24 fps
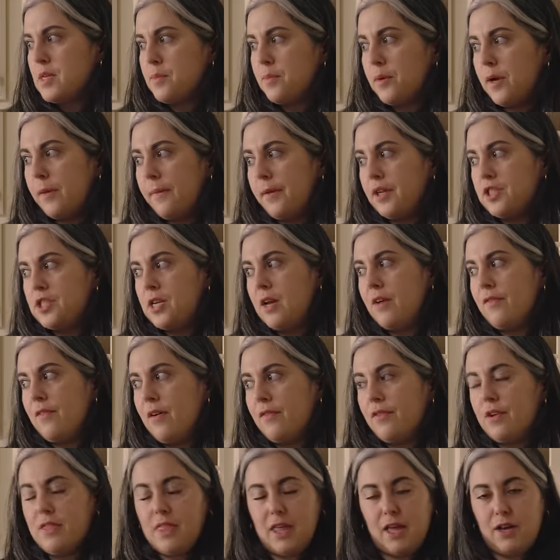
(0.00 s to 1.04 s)
I pretty much have
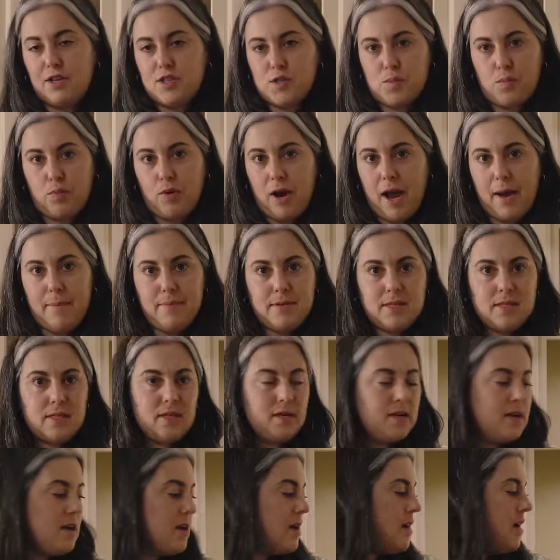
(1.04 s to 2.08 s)
everything else prepped,
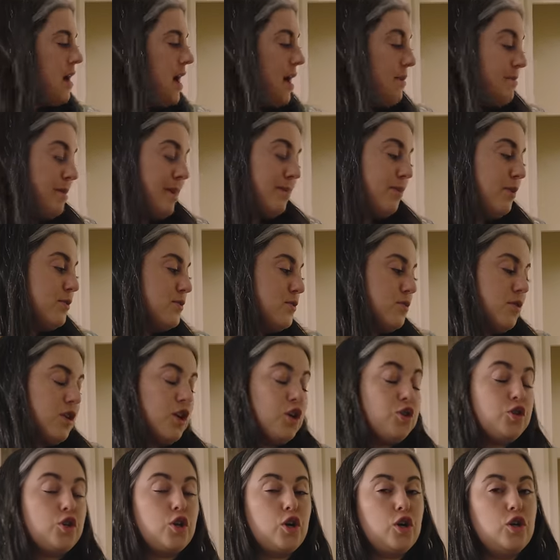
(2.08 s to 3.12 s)
um, but I'm also
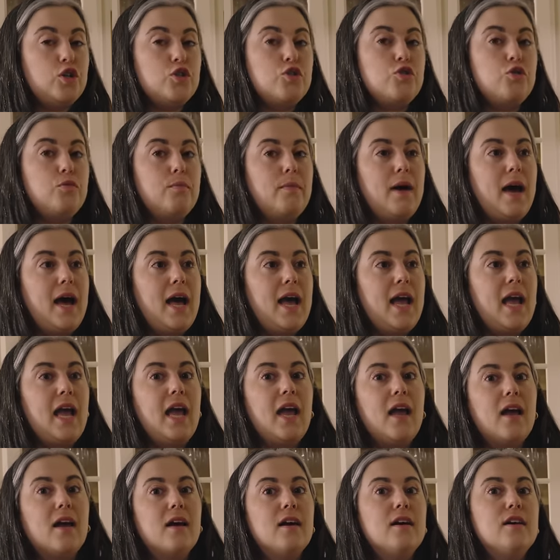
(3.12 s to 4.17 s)
gonna turn to
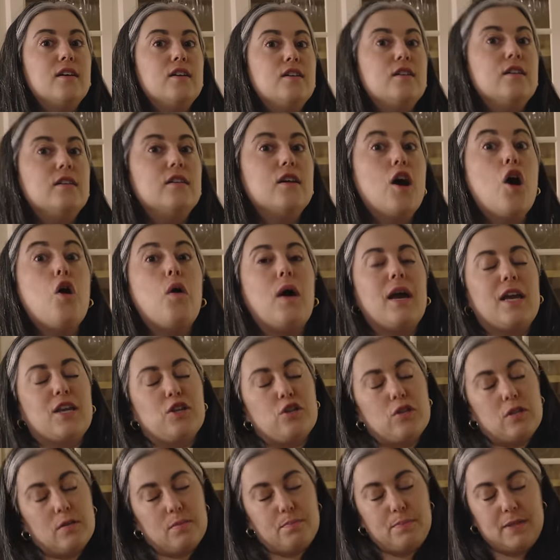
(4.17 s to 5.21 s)
my, oh, I can
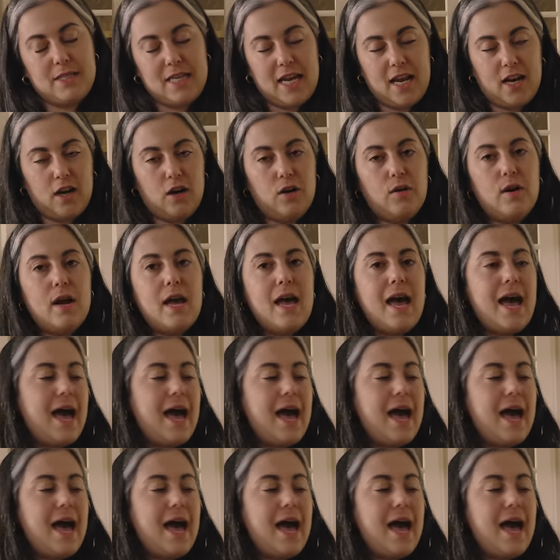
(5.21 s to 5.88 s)
do the potato.